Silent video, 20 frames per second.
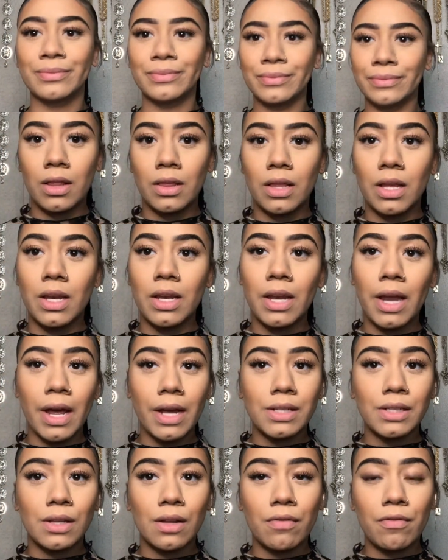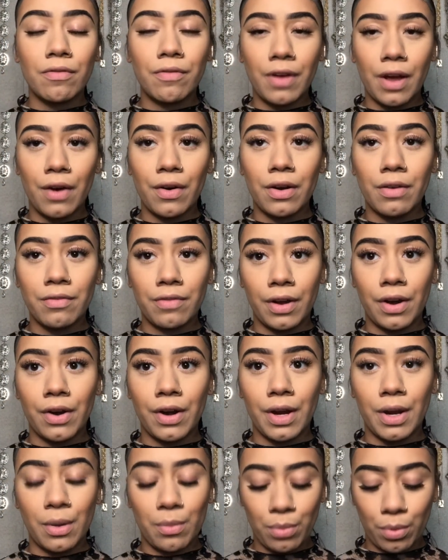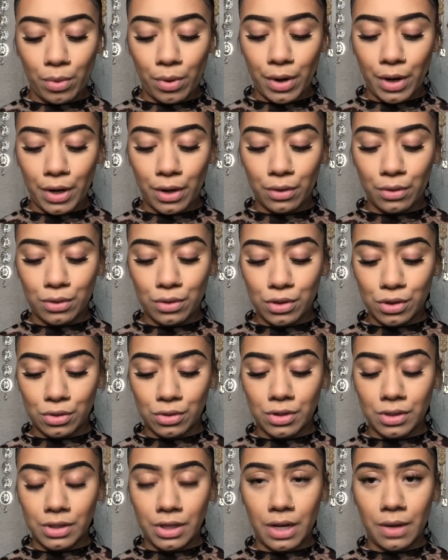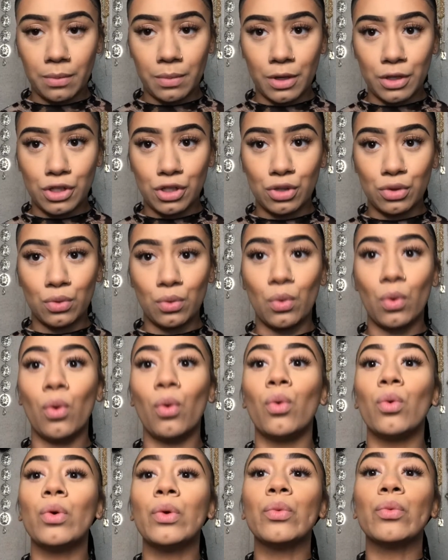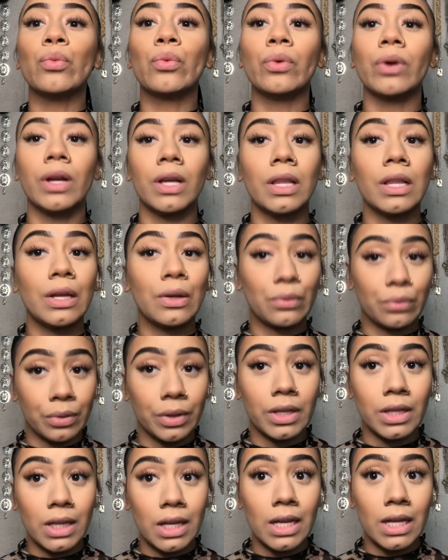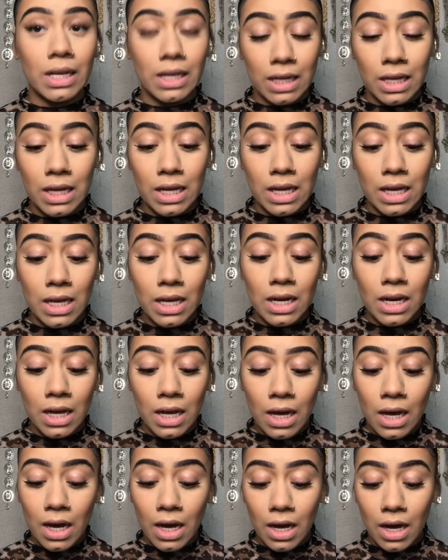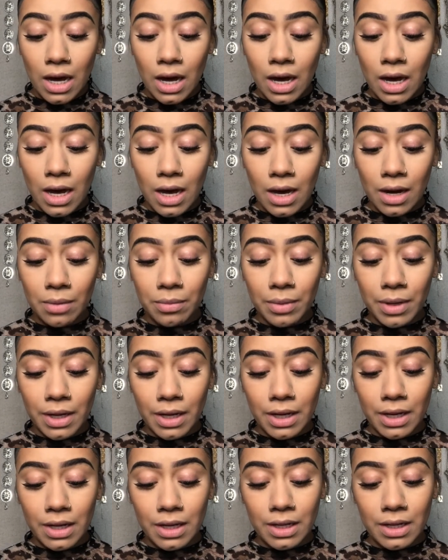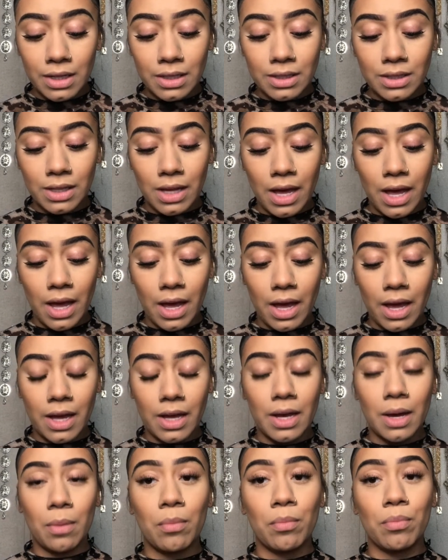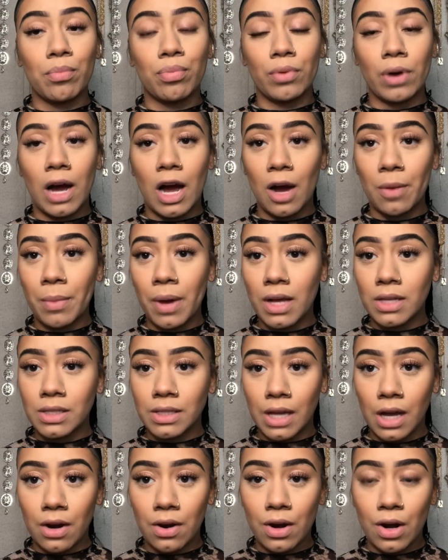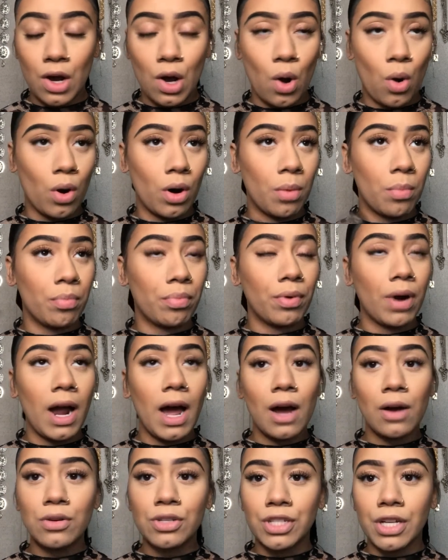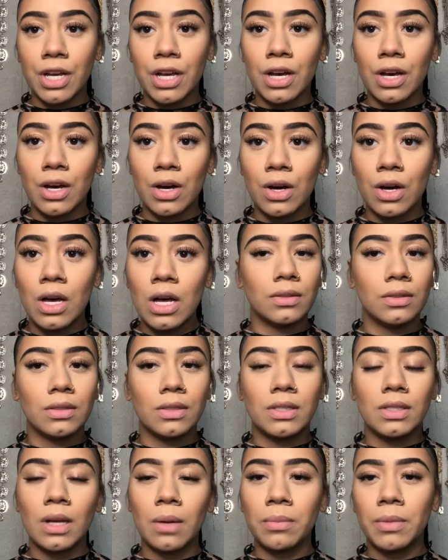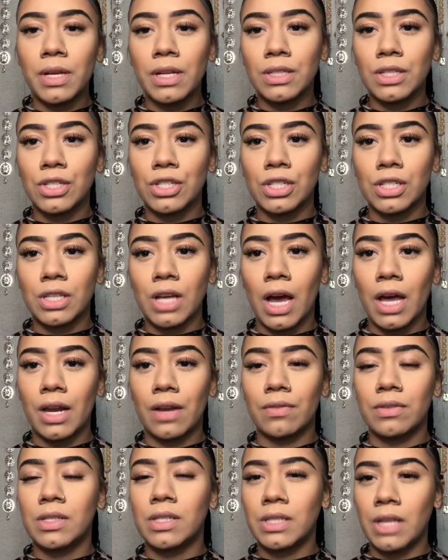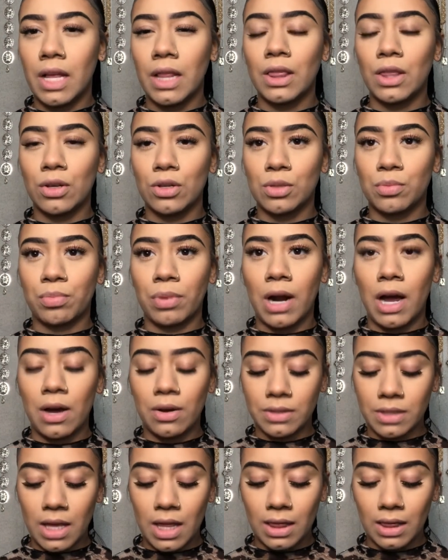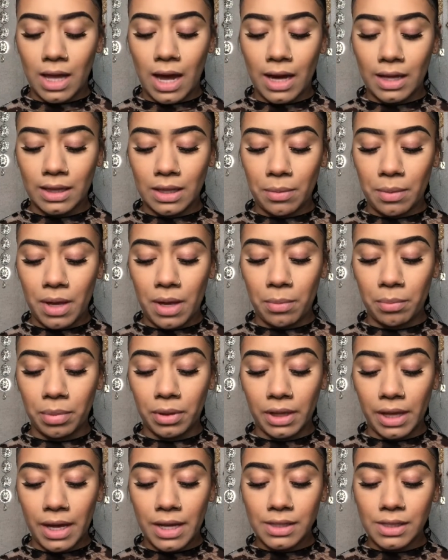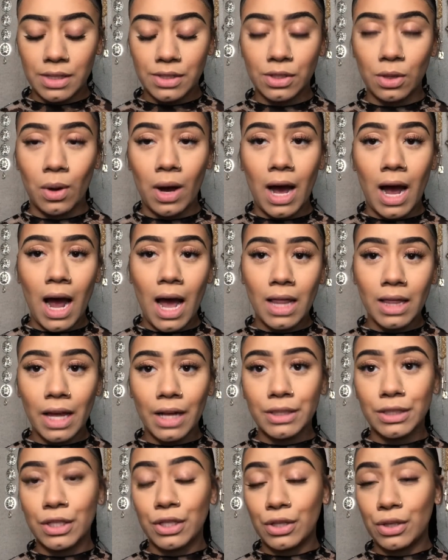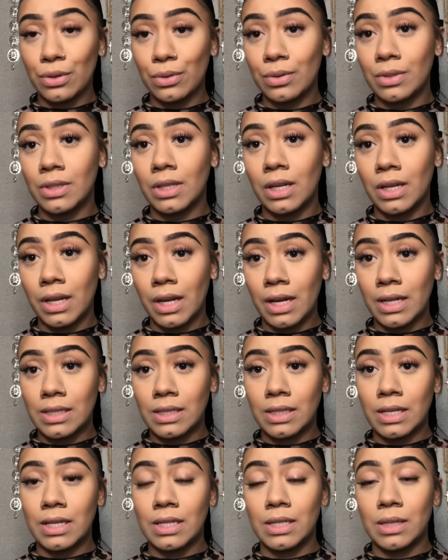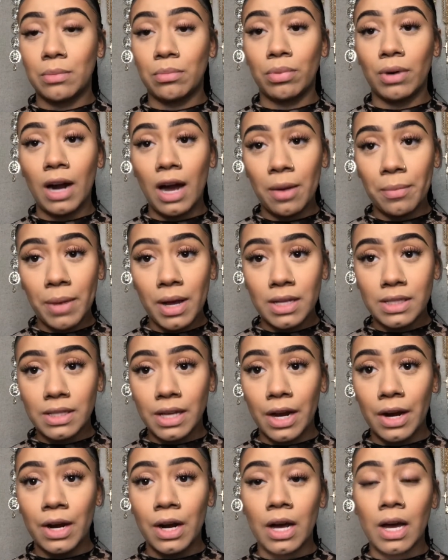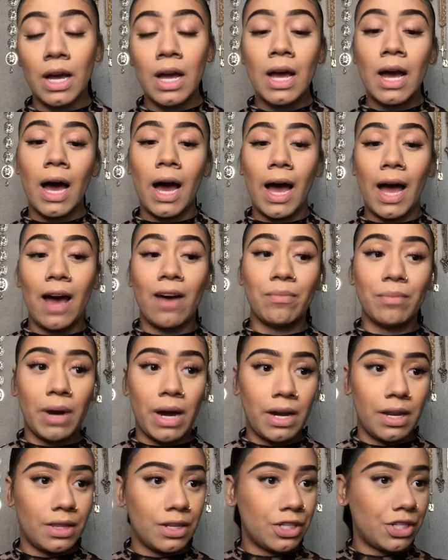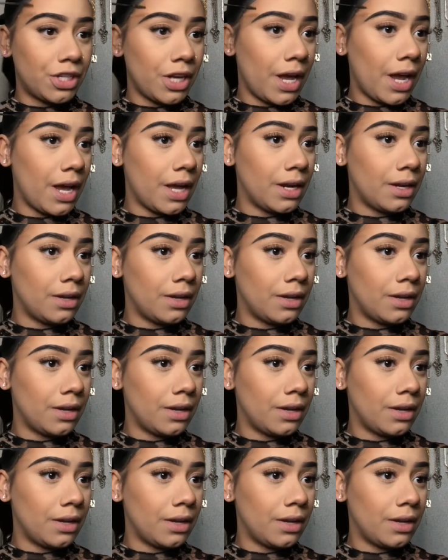The next very, very important crucial step that you really need is a brow mascara or a brow gel, something to just kind of set those brows and lock them in place. So I like to use the NYX Tinted Brow Mascara. I have mine in the shade